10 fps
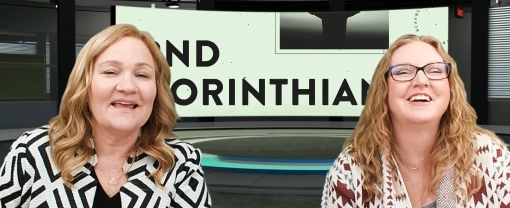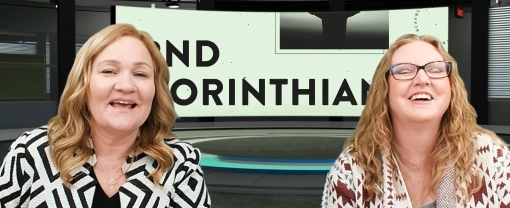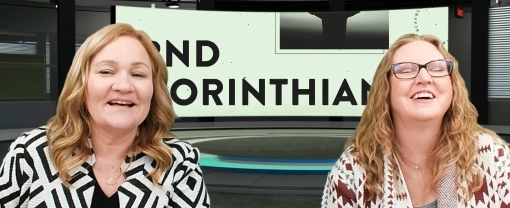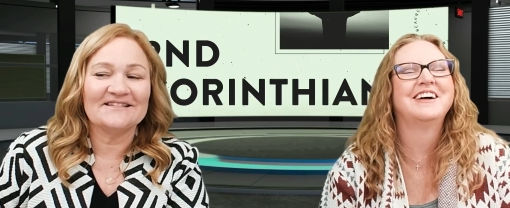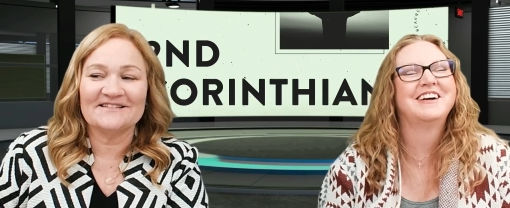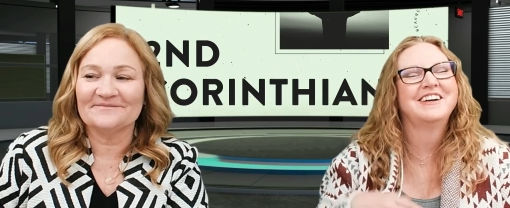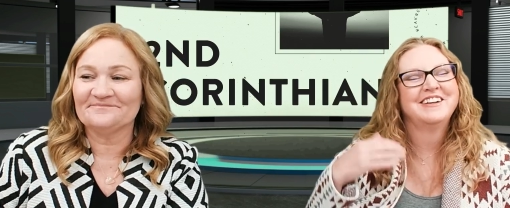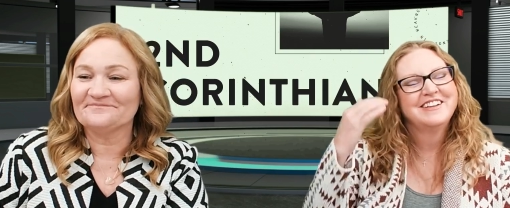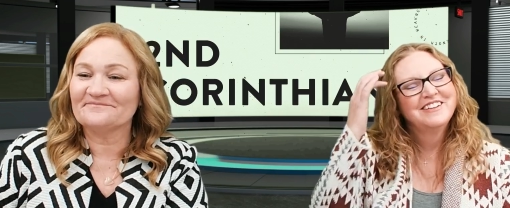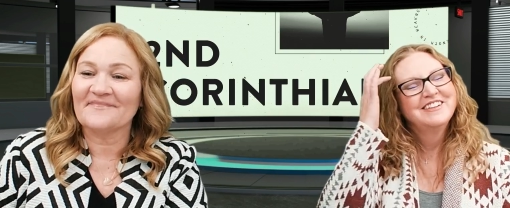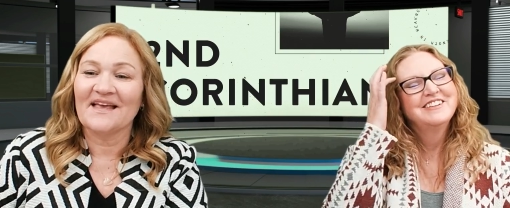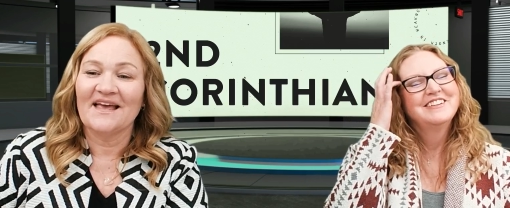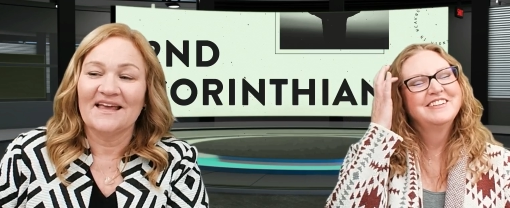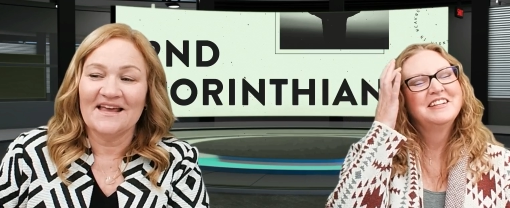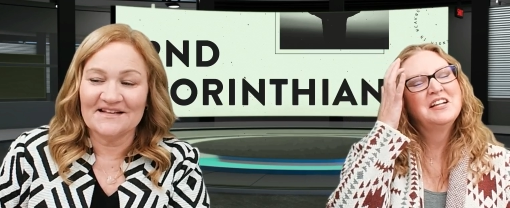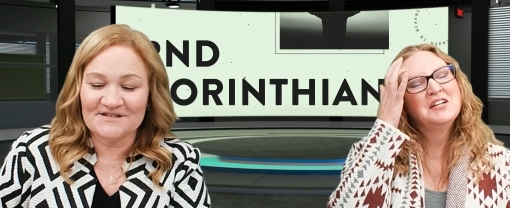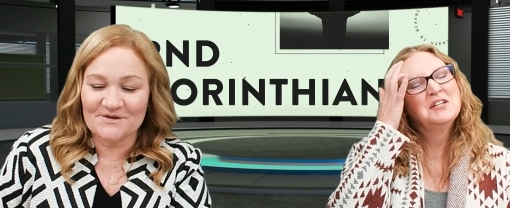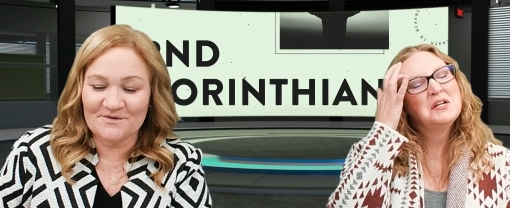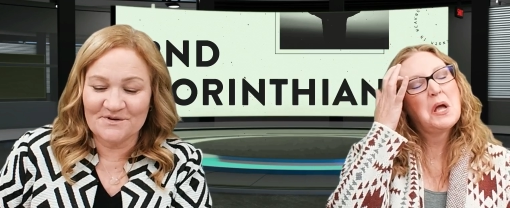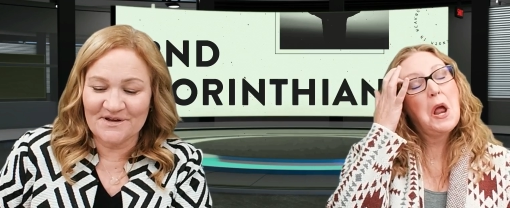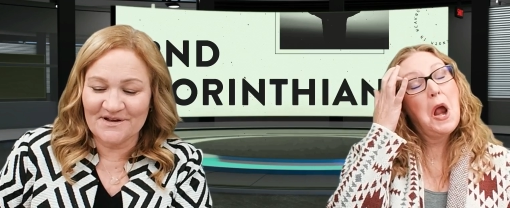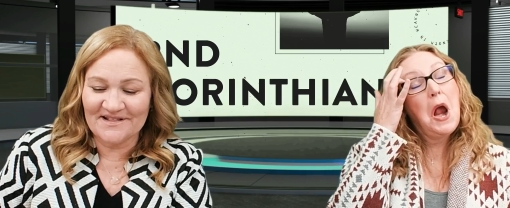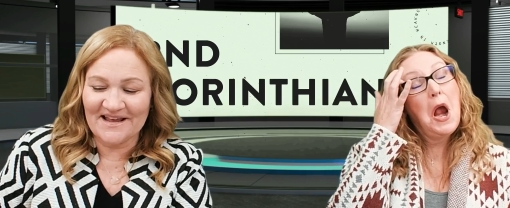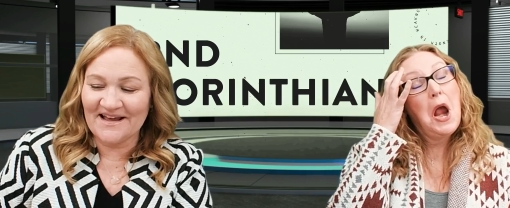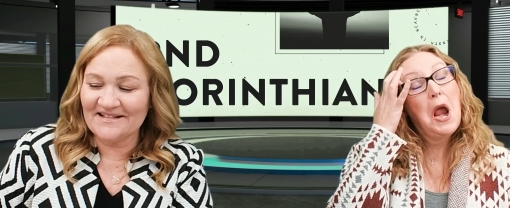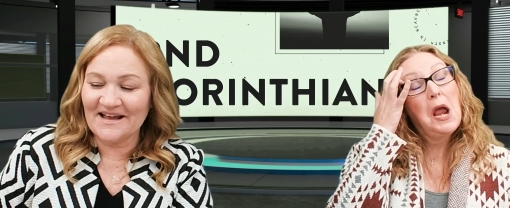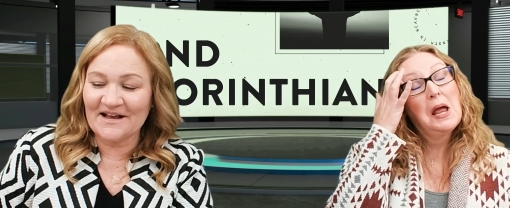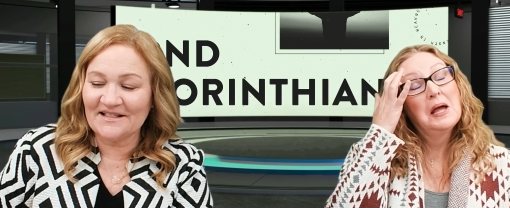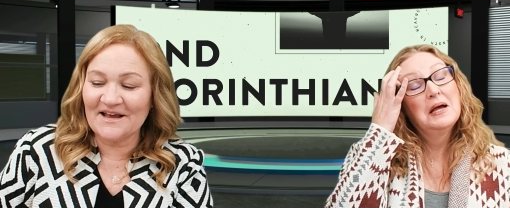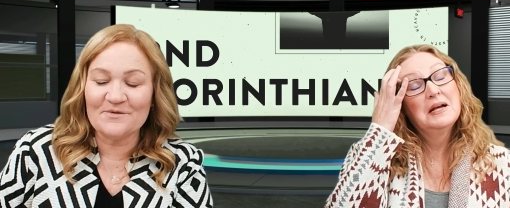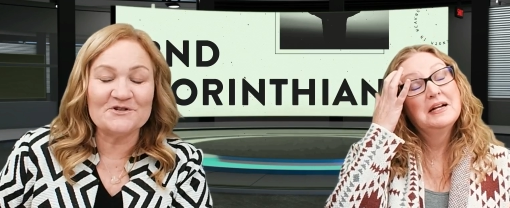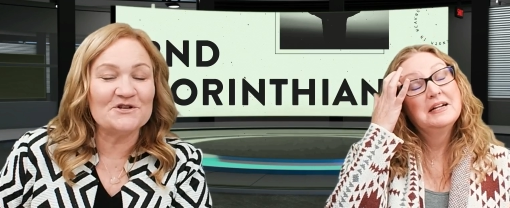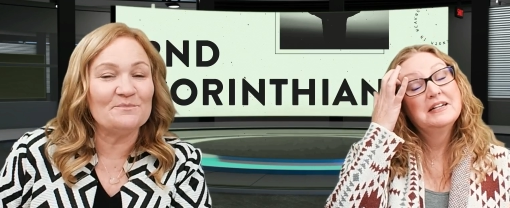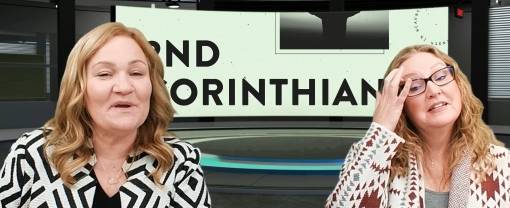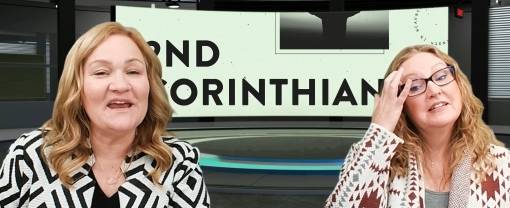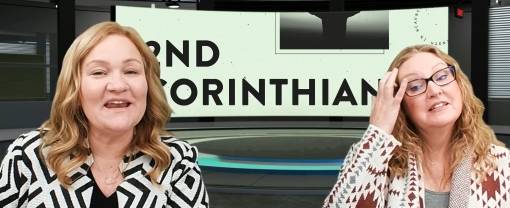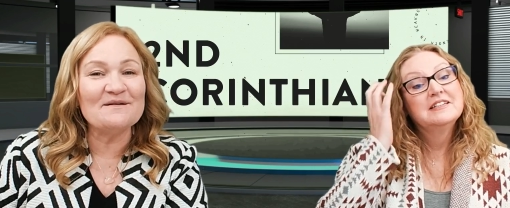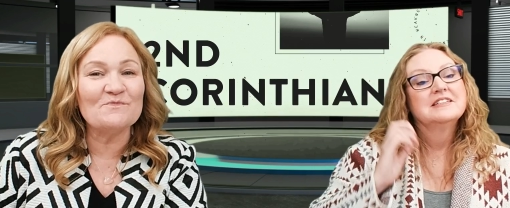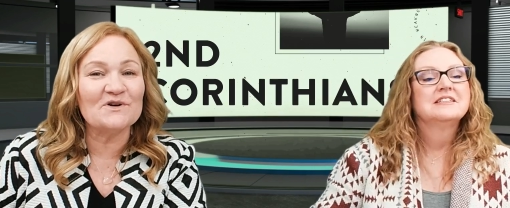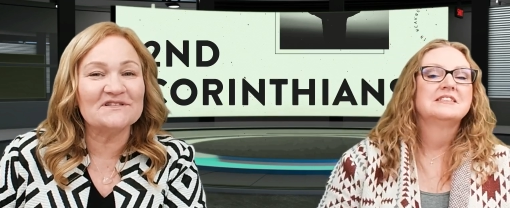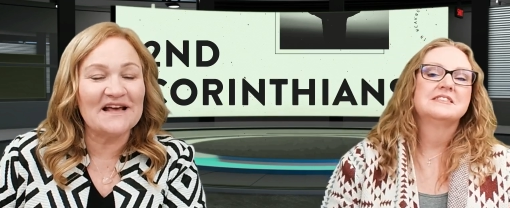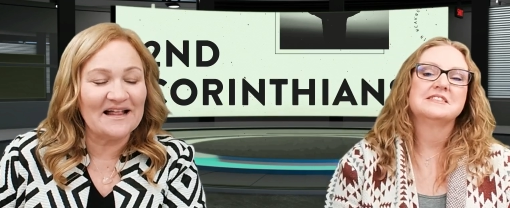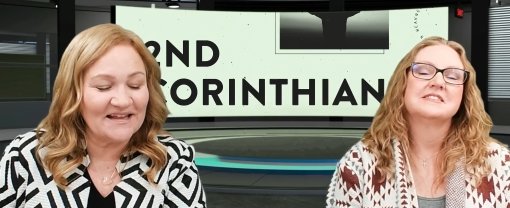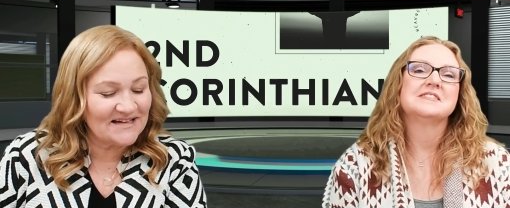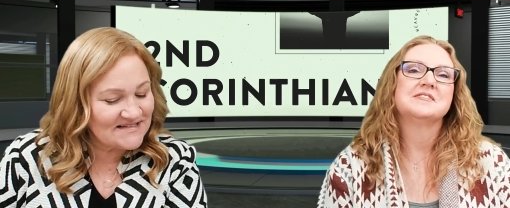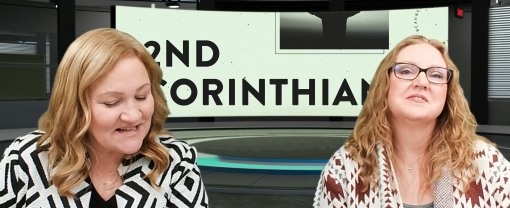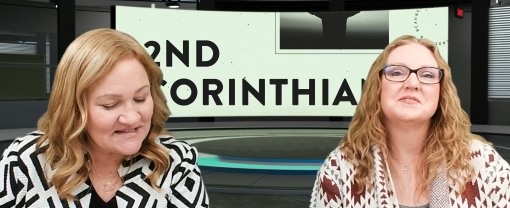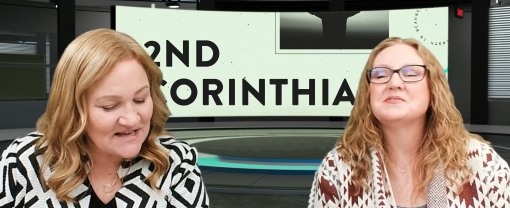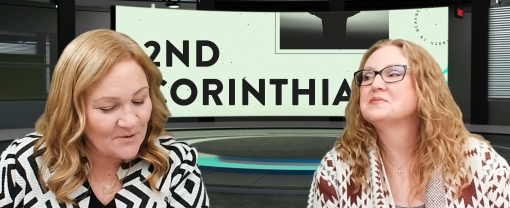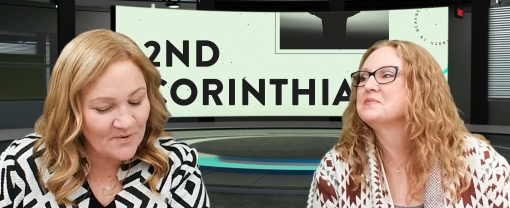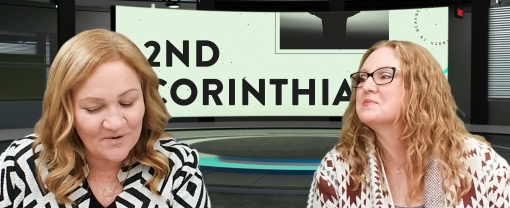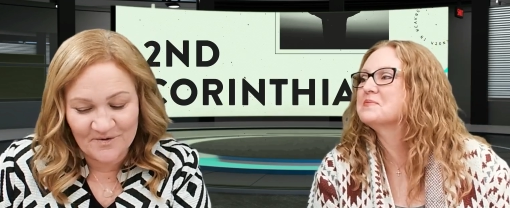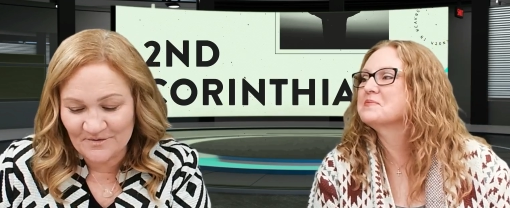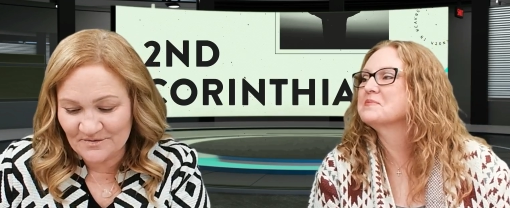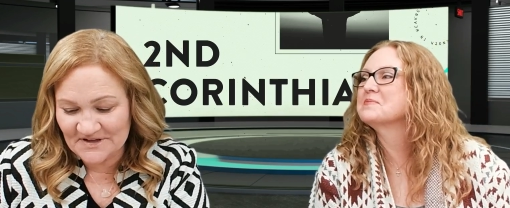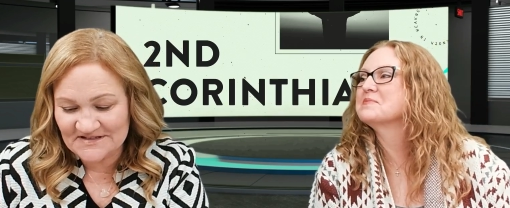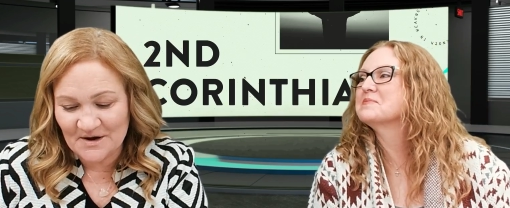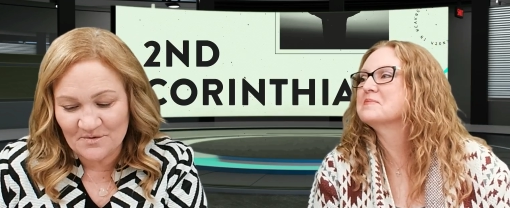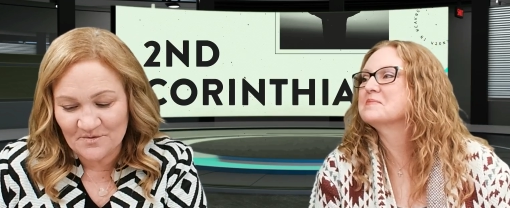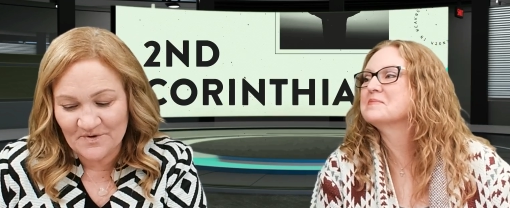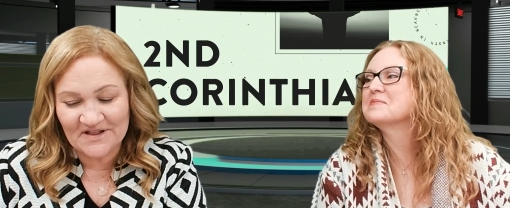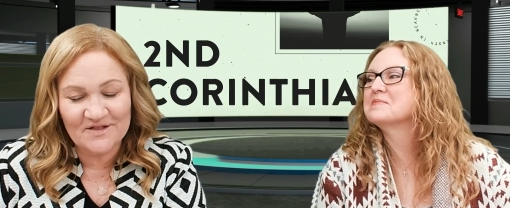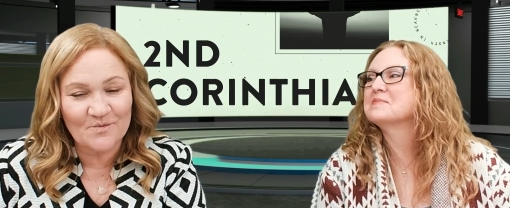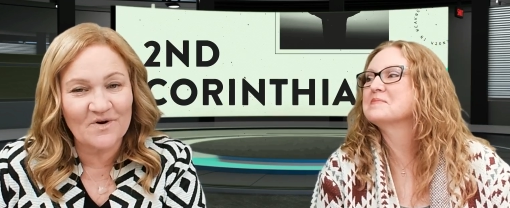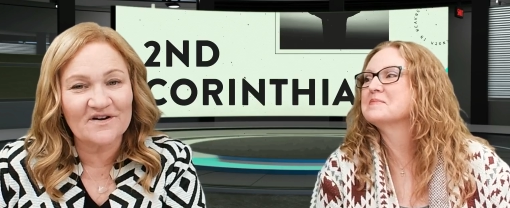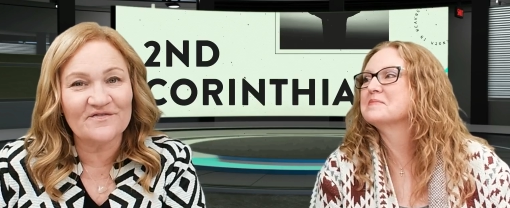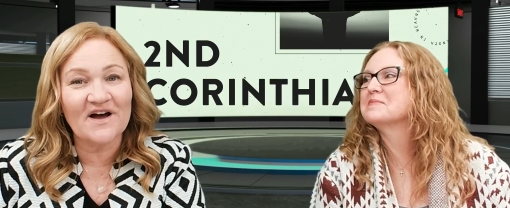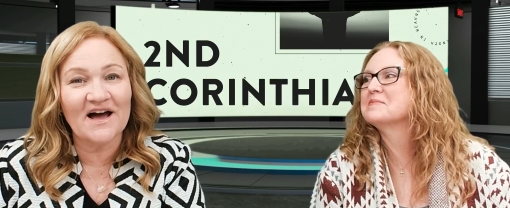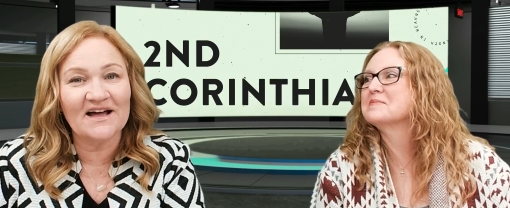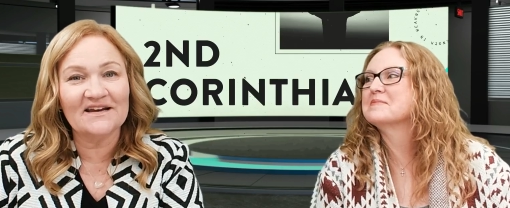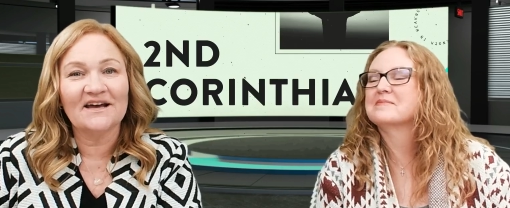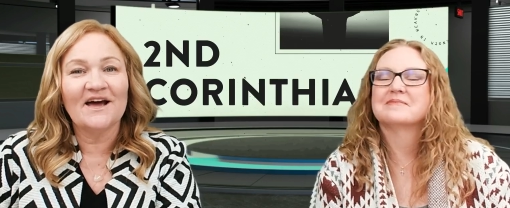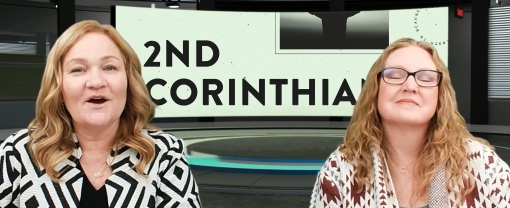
Speaker 1: yes. Yes, you like like we should be eating more salads. That's how we're that's how we're reading the word of God